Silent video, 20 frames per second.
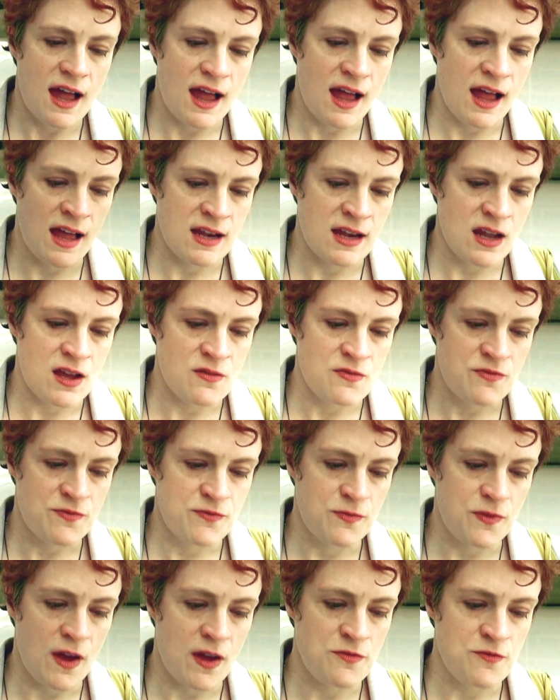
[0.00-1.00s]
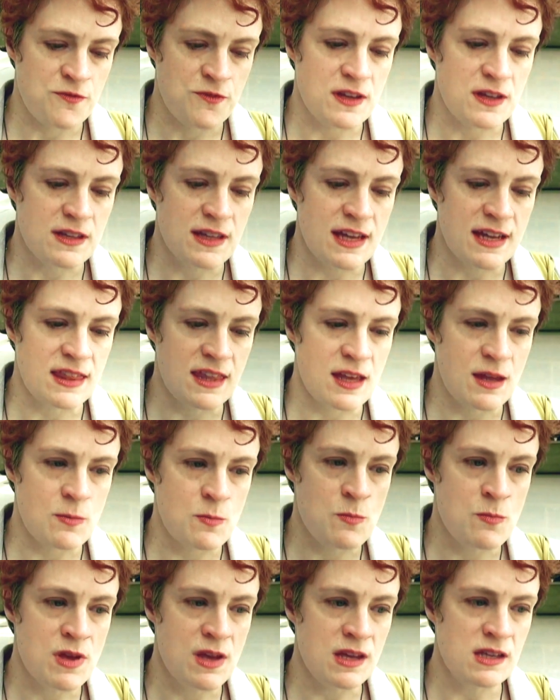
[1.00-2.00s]
And I feel like they
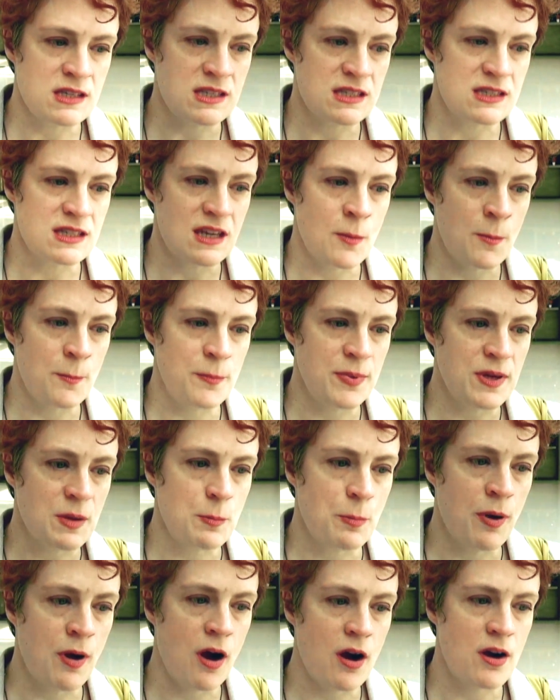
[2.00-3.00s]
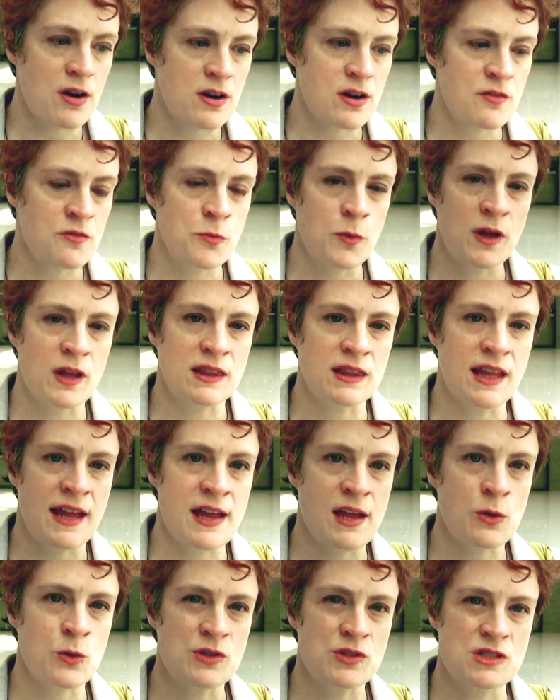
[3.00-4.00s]
miss a big part of what
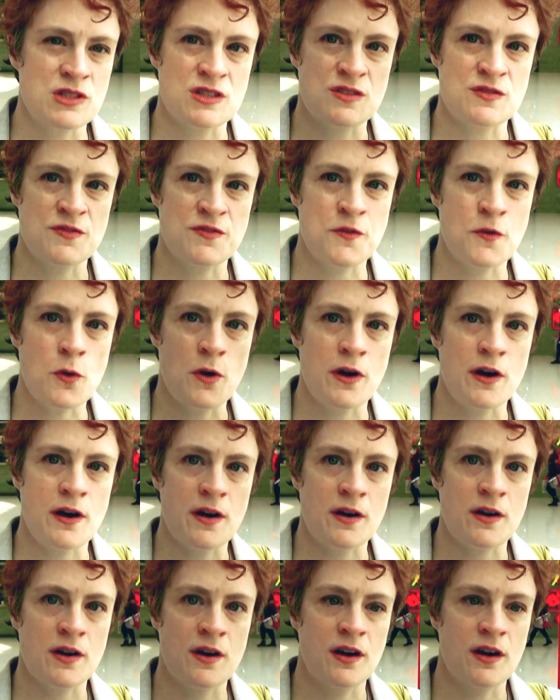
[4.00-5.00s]
language is for,